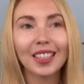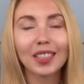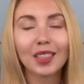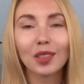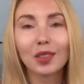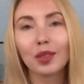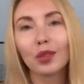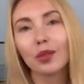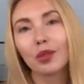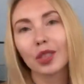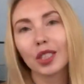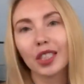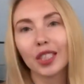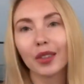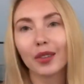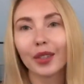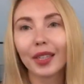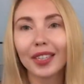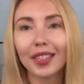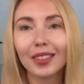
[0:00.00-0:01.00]
so
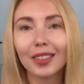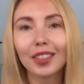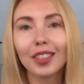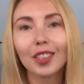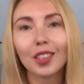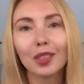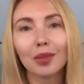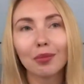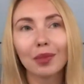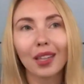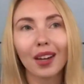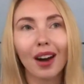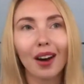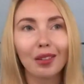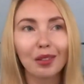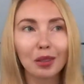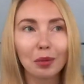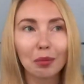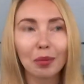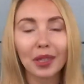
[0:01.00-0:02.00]
sure, he teach me
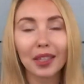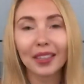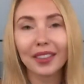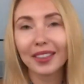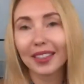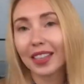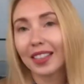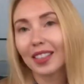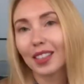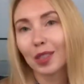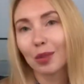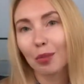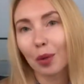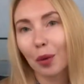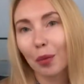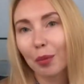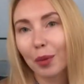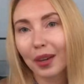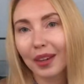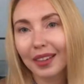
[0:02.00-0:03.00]
how to play tennis
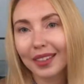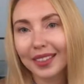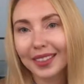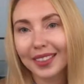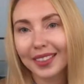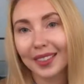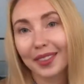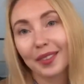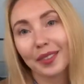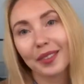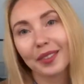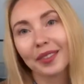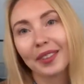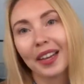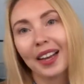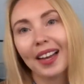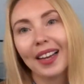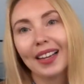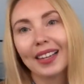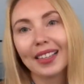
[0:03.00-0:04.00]
properly. So
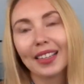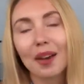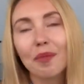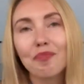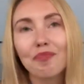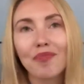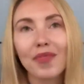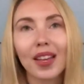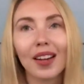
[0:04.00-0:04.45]
yeah,